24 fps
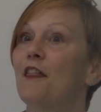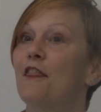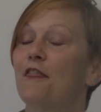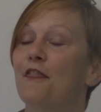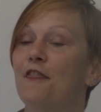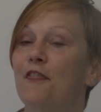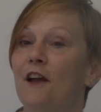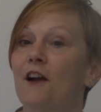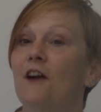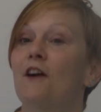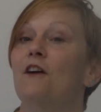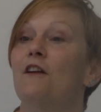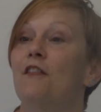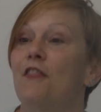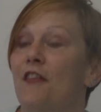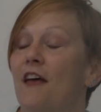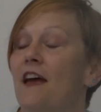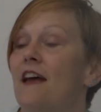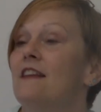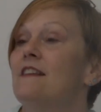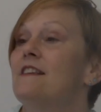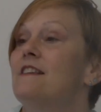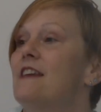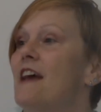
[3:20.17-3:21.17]
they're
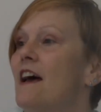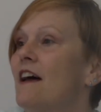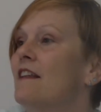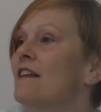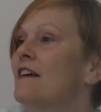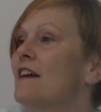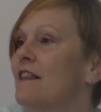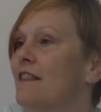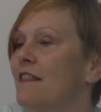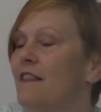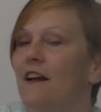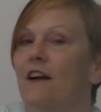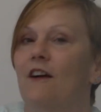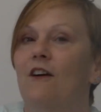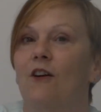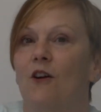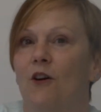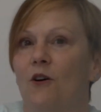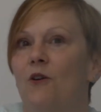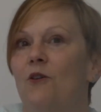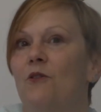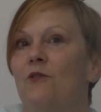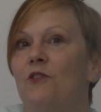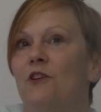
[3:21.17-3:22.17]
then telling their
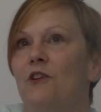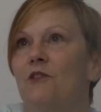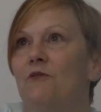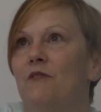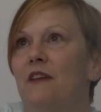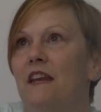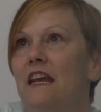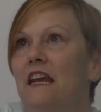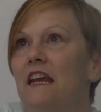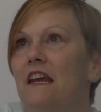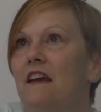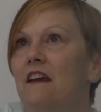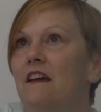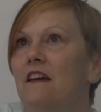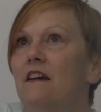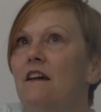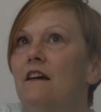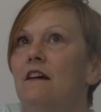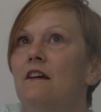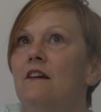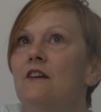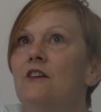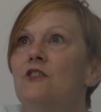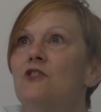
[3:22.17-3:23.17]
own unique
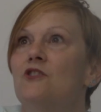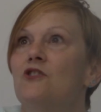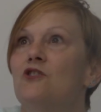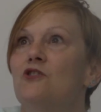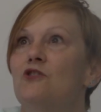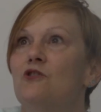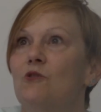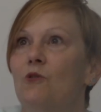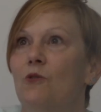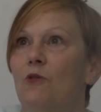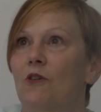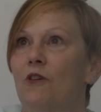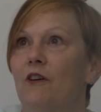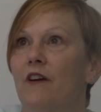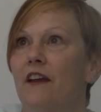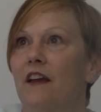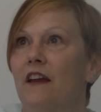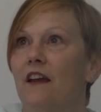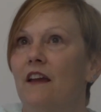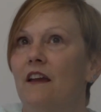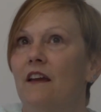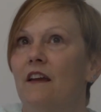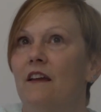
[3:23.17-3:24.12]
story